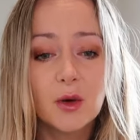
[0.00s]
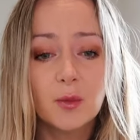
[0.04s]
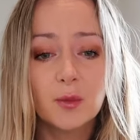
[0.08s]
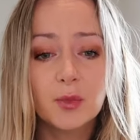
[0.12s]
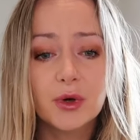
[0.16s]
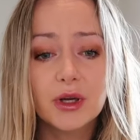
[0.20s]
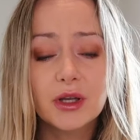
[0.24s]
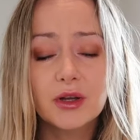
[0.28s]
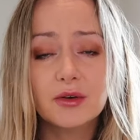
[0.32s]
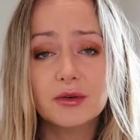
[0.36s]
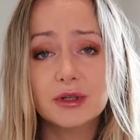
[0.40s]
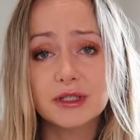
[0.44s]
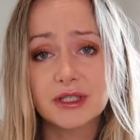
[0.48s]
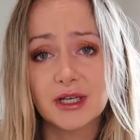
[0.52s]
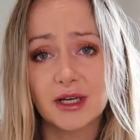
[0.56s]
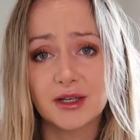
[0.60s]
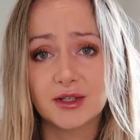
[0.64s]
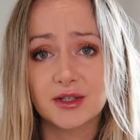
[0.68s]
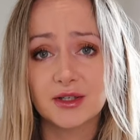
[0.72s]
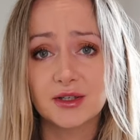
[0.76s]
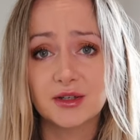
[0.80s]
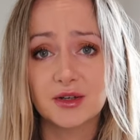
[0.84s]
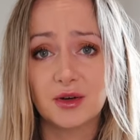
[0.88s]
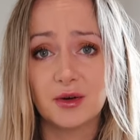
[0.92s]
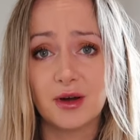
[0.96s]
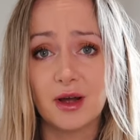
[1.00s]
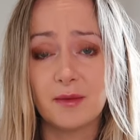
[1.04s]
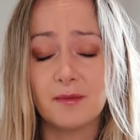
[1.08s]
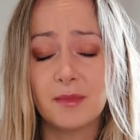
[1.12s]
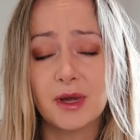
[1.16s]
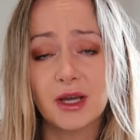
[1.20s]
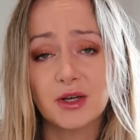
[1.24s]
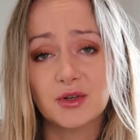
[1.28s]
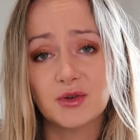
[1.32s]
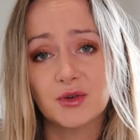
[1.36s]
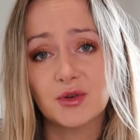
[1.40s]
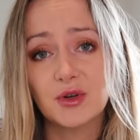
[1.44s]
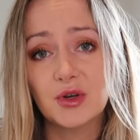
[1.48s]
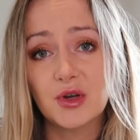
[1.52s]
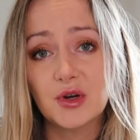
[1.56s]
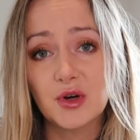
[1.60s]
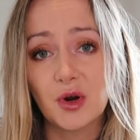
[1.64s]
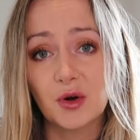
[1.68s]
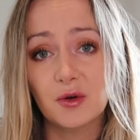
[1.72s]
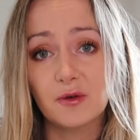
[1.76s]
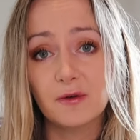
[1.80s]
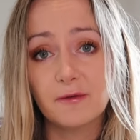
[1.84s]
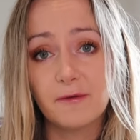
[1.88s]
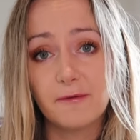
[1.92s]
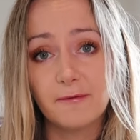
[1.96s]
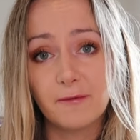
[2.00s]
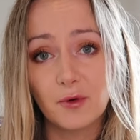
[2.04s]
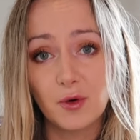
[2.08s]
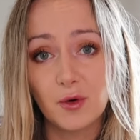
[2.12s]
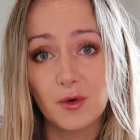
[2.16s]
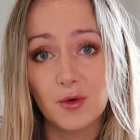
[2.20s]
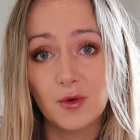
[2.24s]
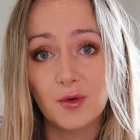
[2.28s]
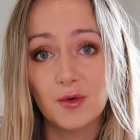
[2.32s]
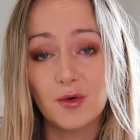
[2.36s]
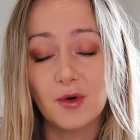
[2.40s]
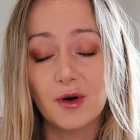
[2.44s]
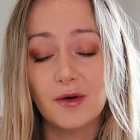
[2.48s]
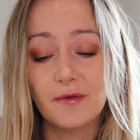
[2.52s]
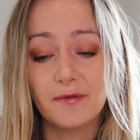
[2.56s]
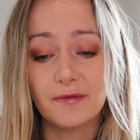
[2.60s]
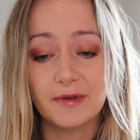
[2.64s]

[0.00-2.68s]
bring your attention to it and make sure you don't fall